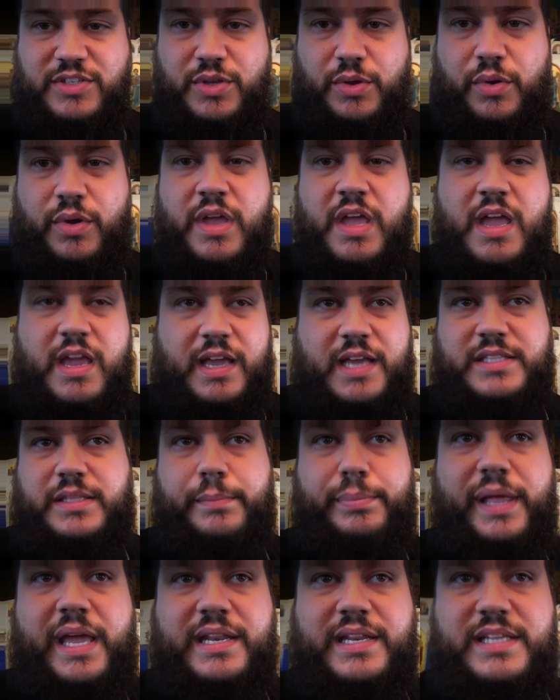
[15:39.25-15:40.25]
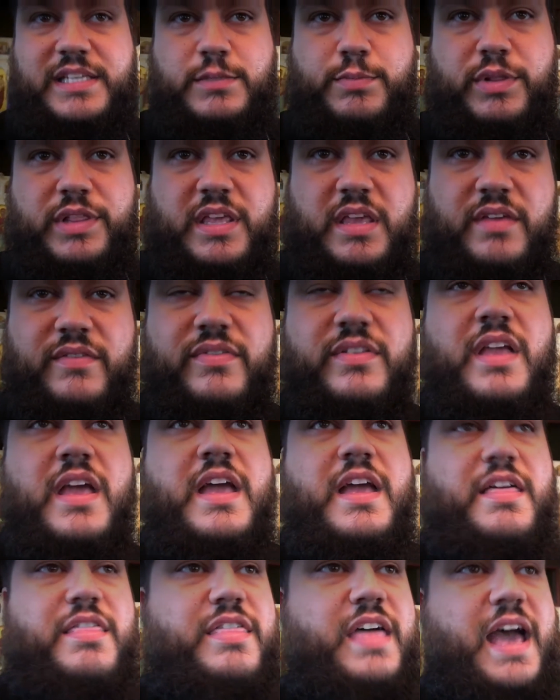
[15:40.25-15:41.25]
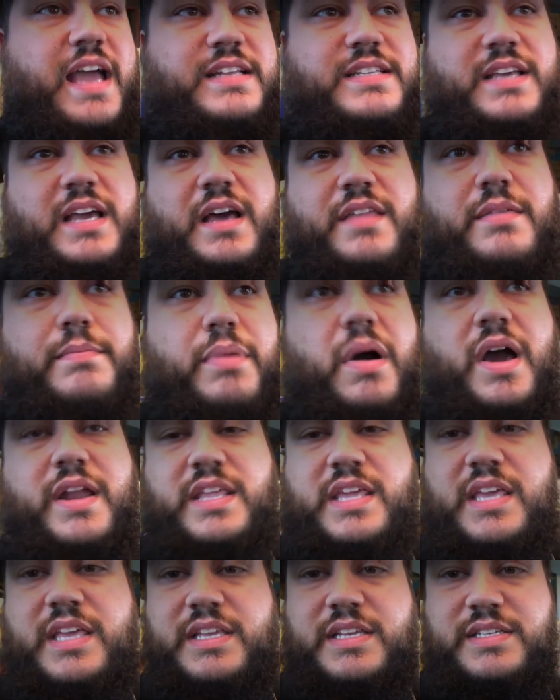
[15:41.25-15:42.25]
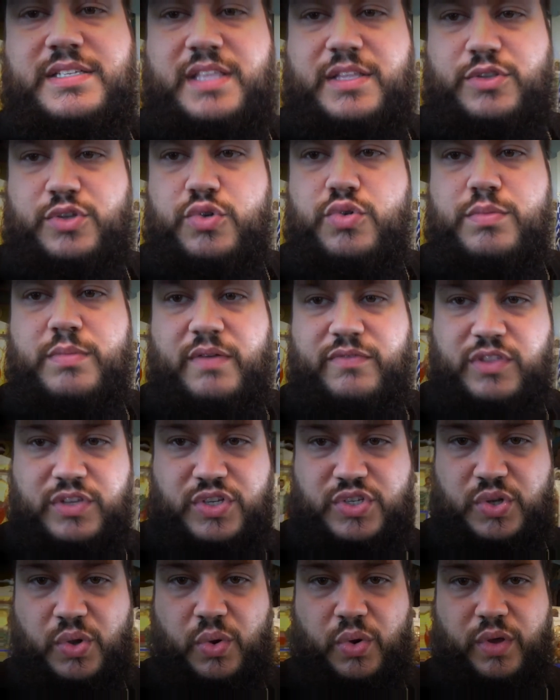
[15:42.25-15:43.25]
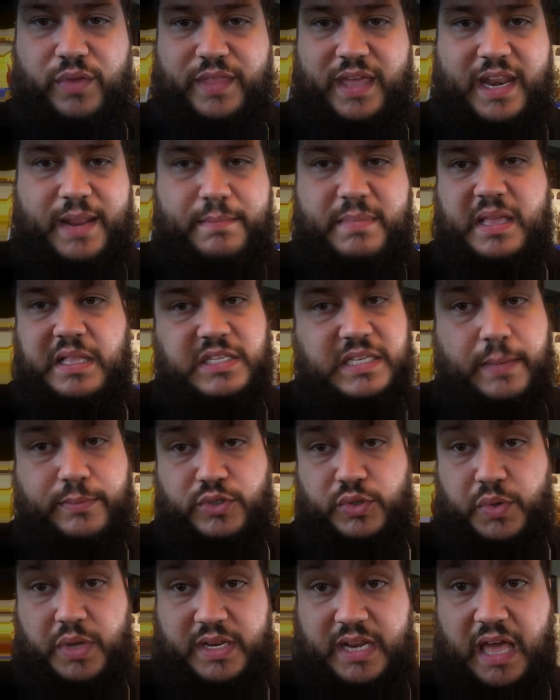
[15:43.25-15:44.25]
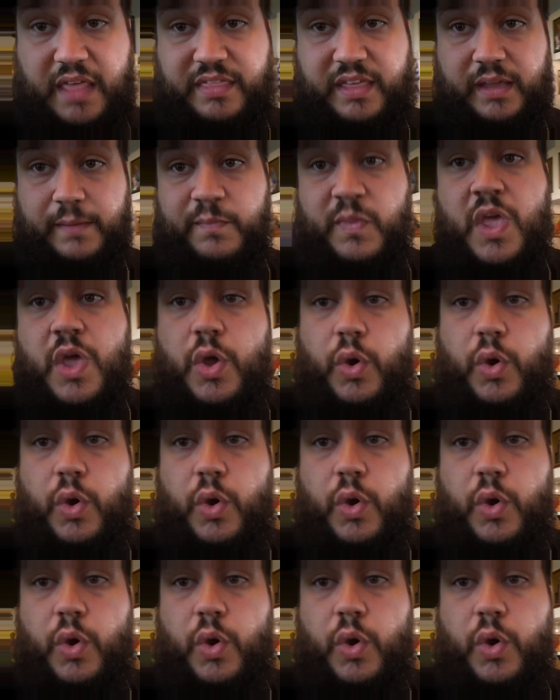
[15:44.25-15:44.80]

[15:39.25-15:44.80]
So, because the Platonists believed that the body is the tomb of the soul and that it means absolutely nothing.